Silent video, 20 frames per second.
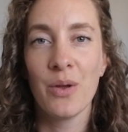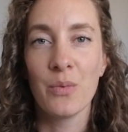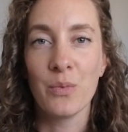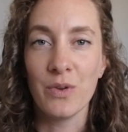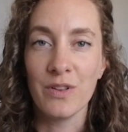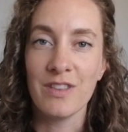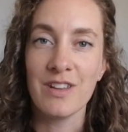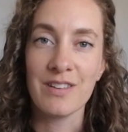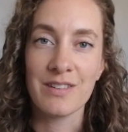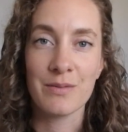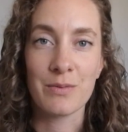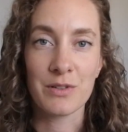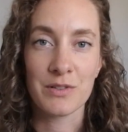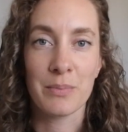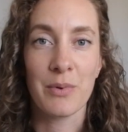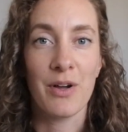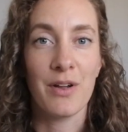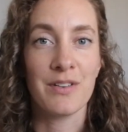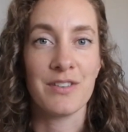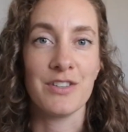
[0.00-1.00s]
When this
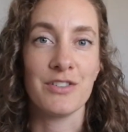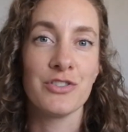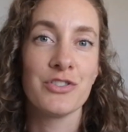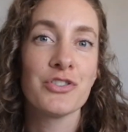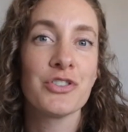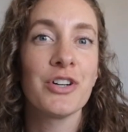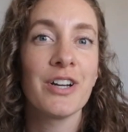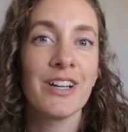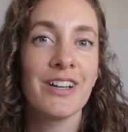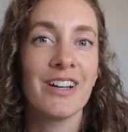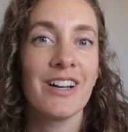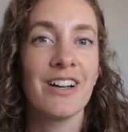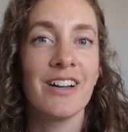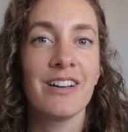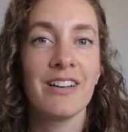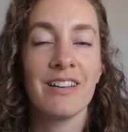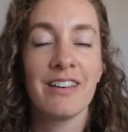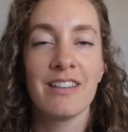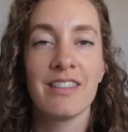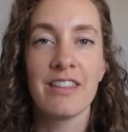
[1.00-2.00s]
response is
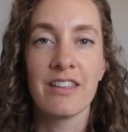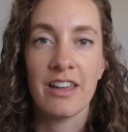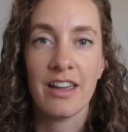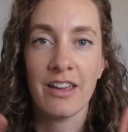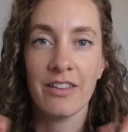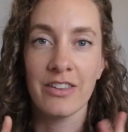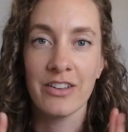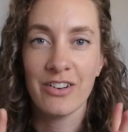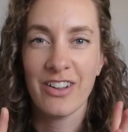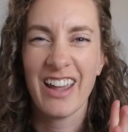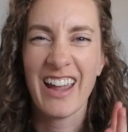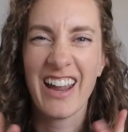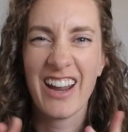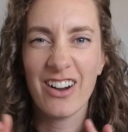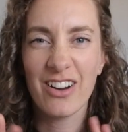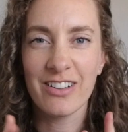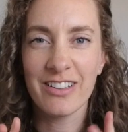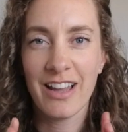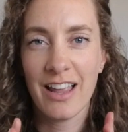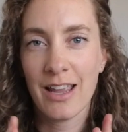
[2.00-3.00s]
triggered, the little
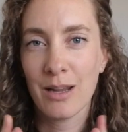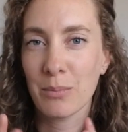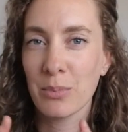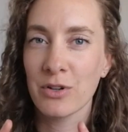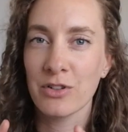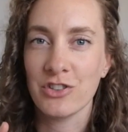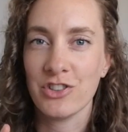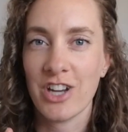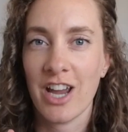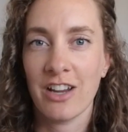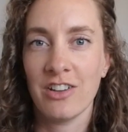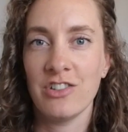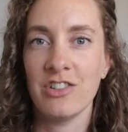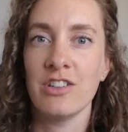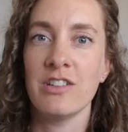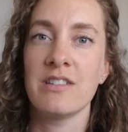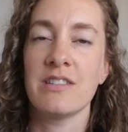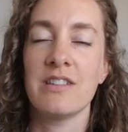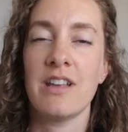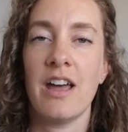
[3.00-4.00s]
hair-like
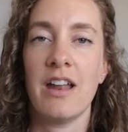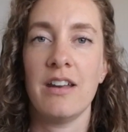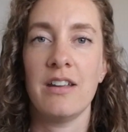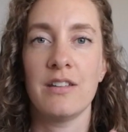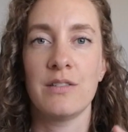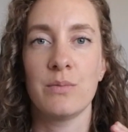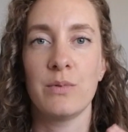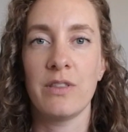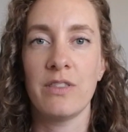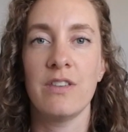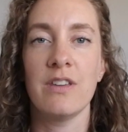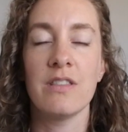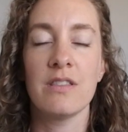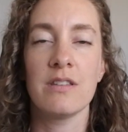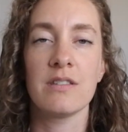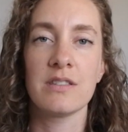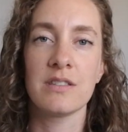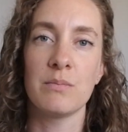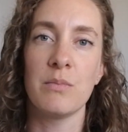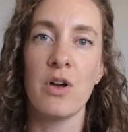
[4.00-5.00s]
projections that is within
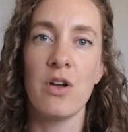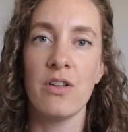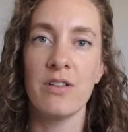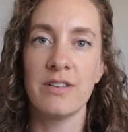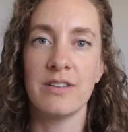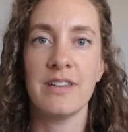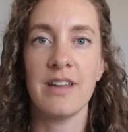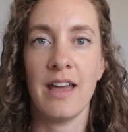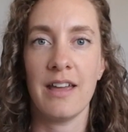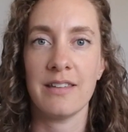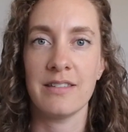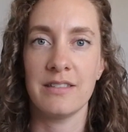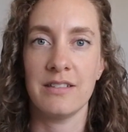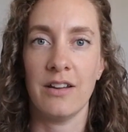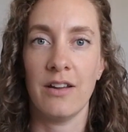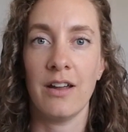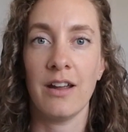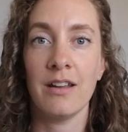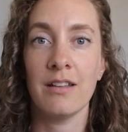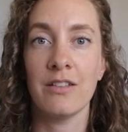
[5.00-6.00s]
the small
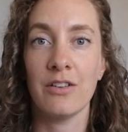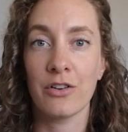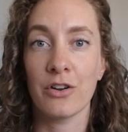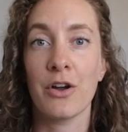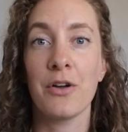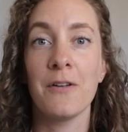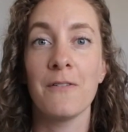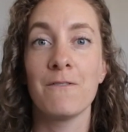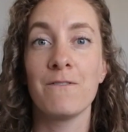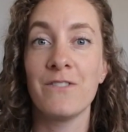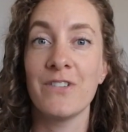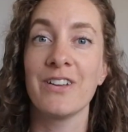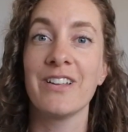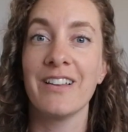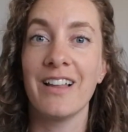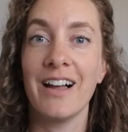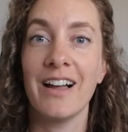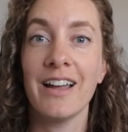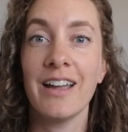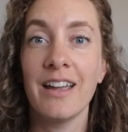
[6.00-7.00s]
intestine, they're called
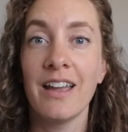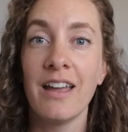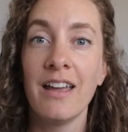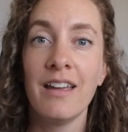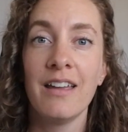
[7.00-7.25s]
villi,